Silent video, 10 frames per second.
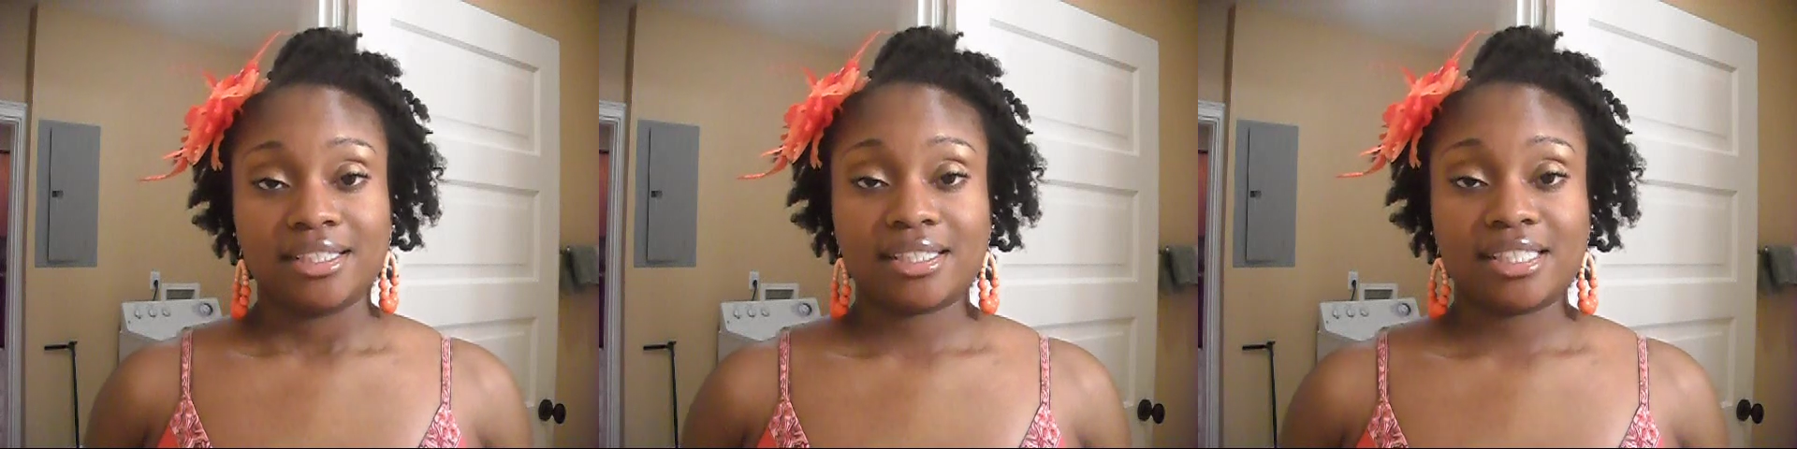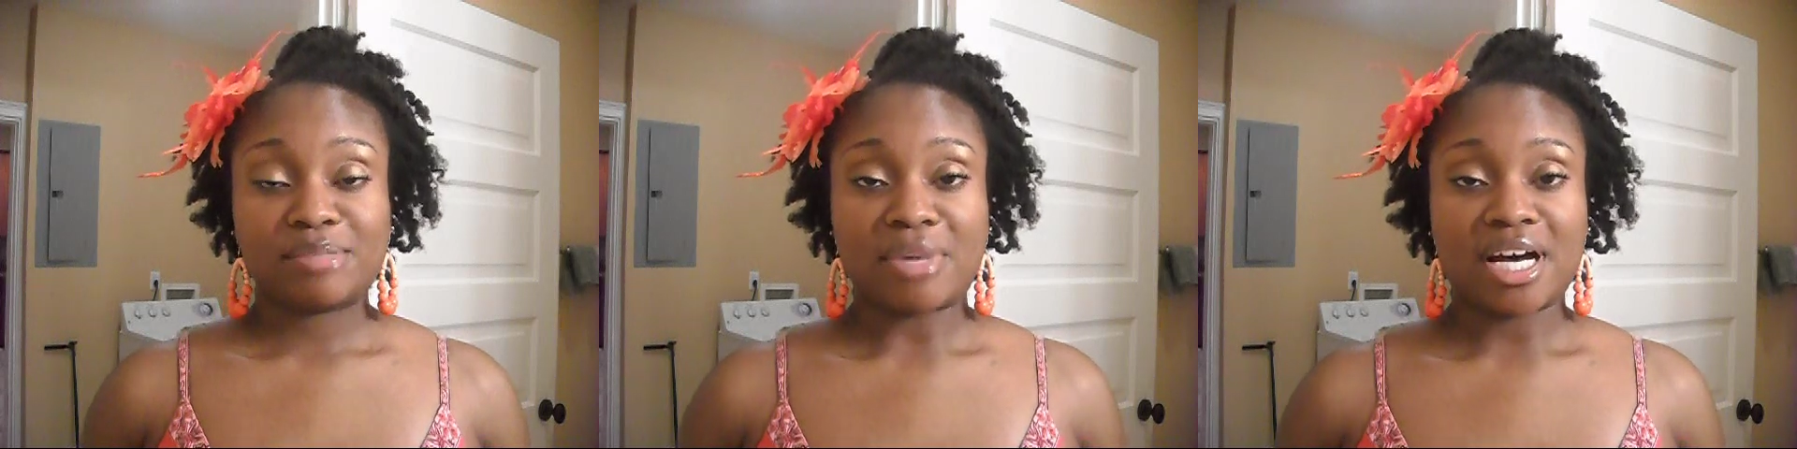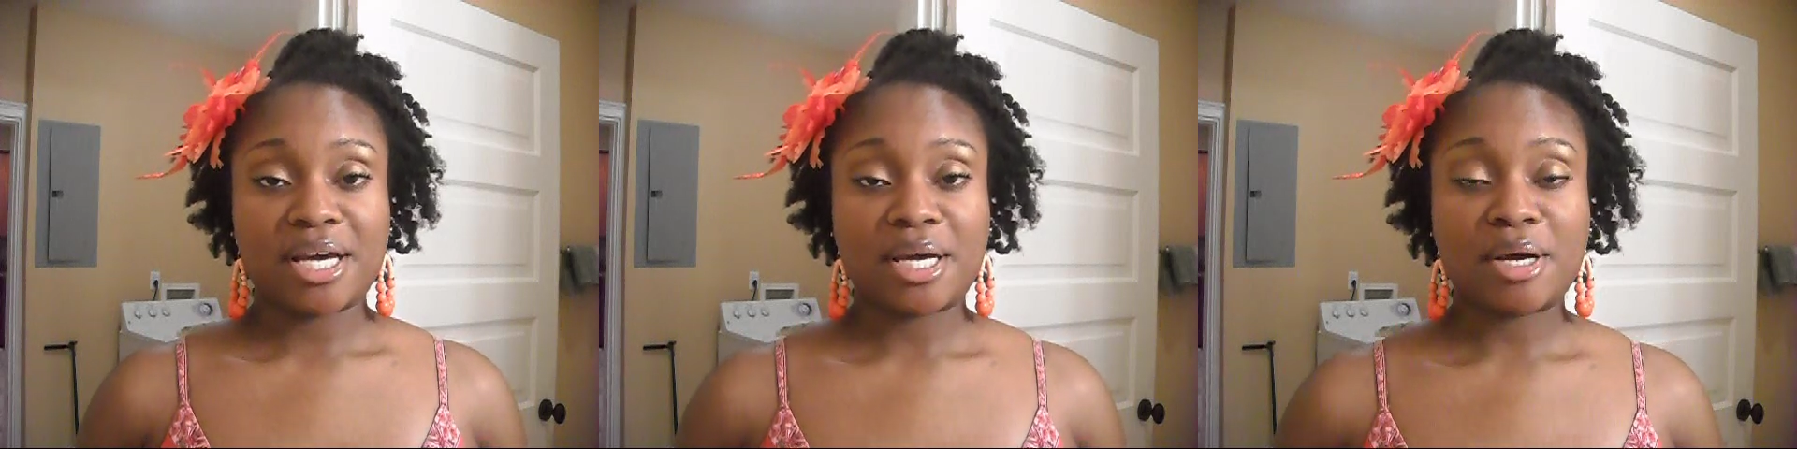this is
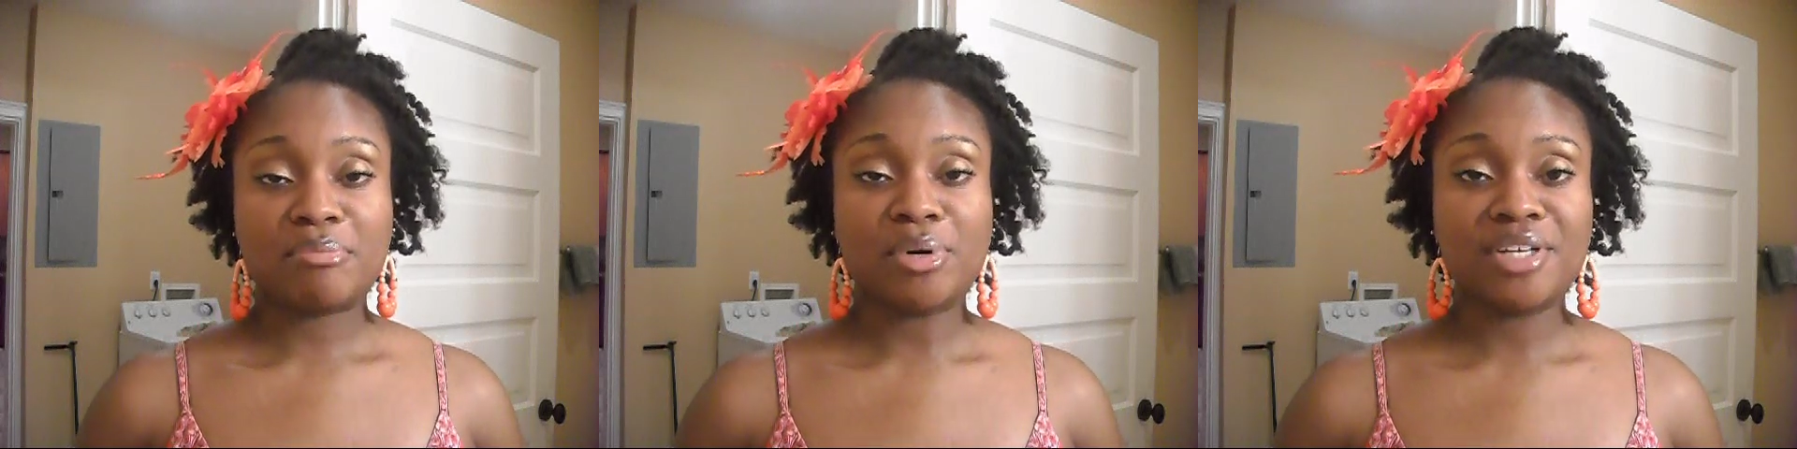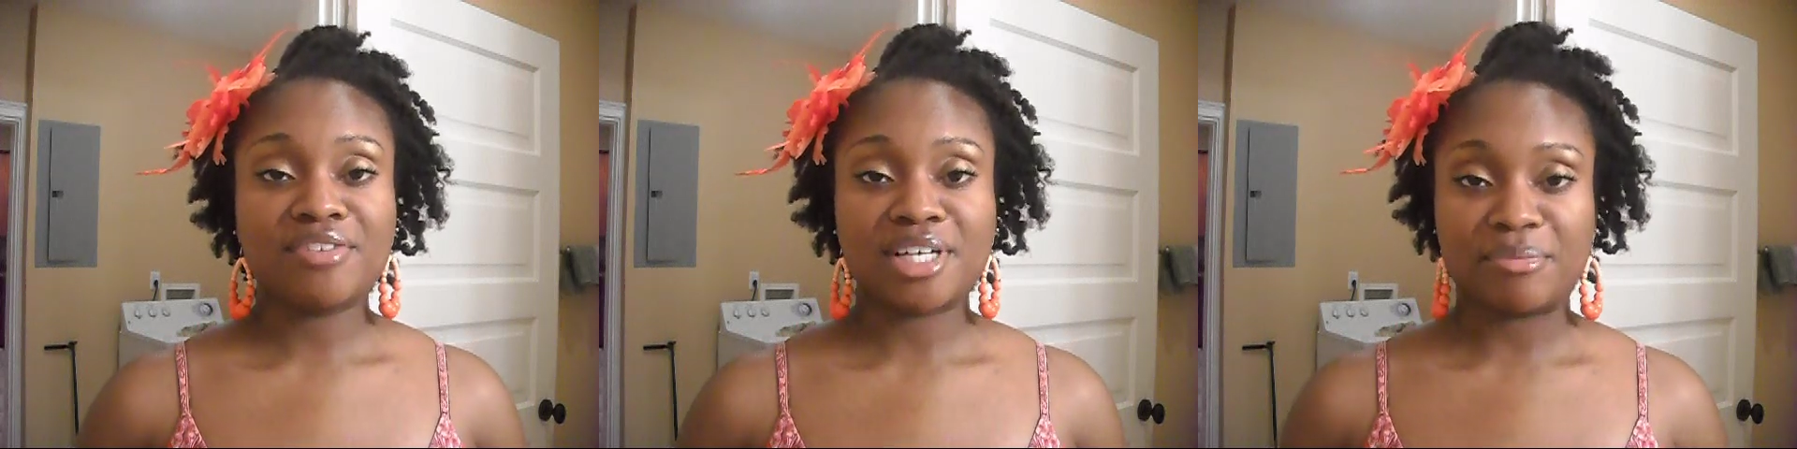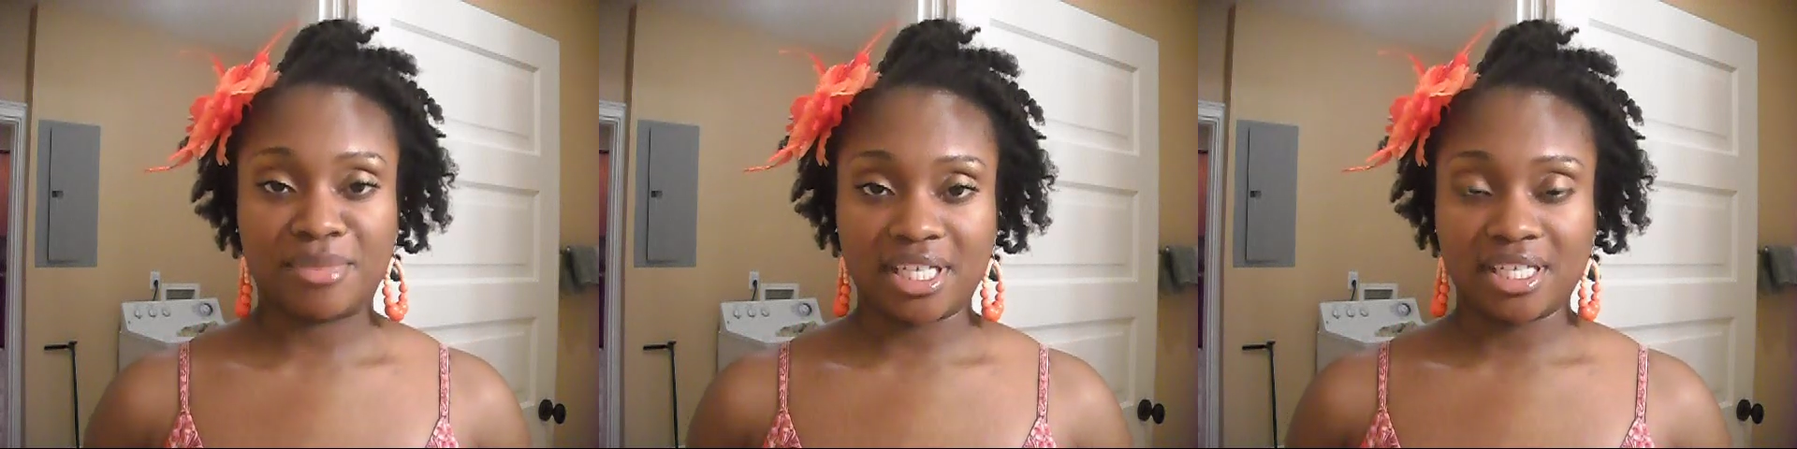my brief
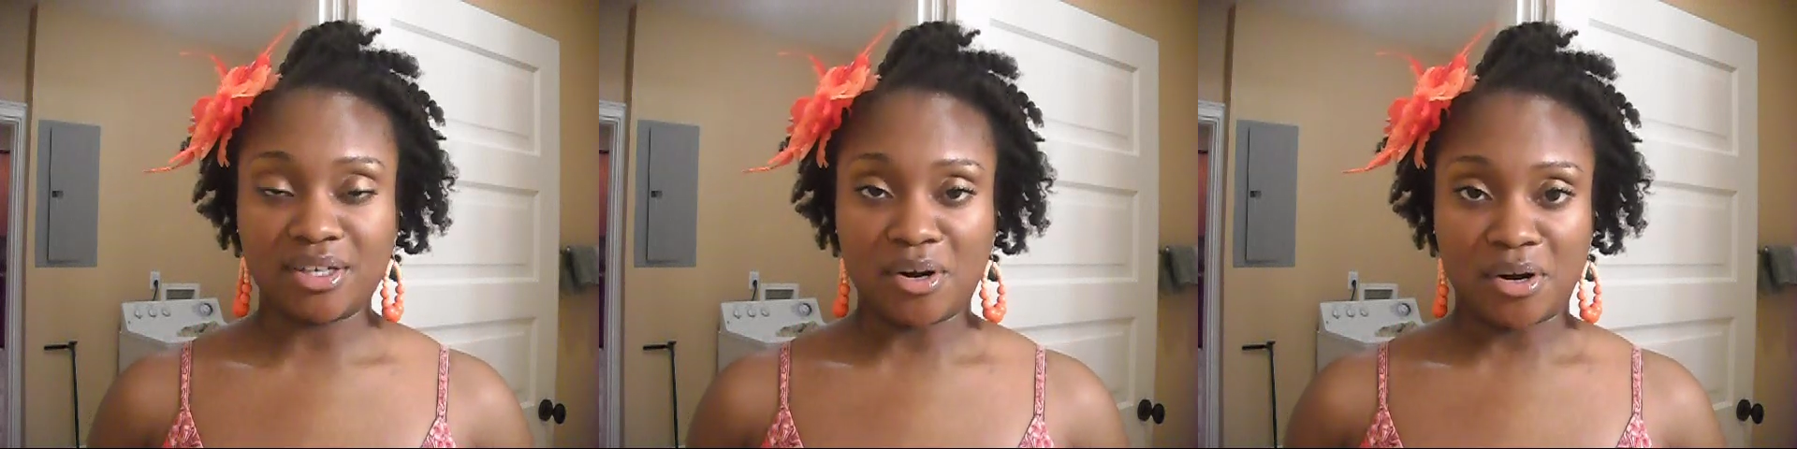update